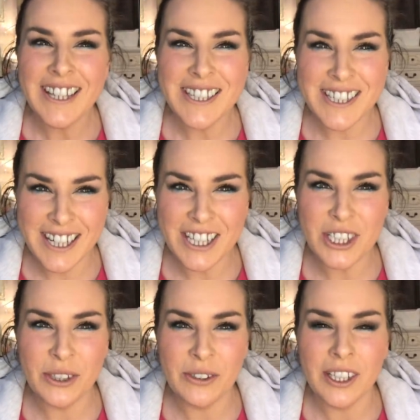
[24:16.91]
Stay
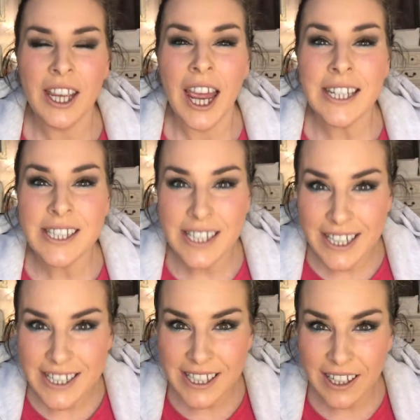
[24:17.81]
tuned and
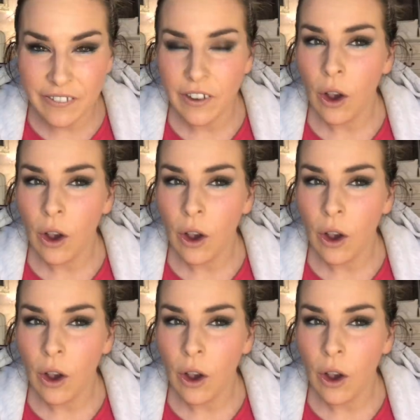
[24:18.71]
stay safe.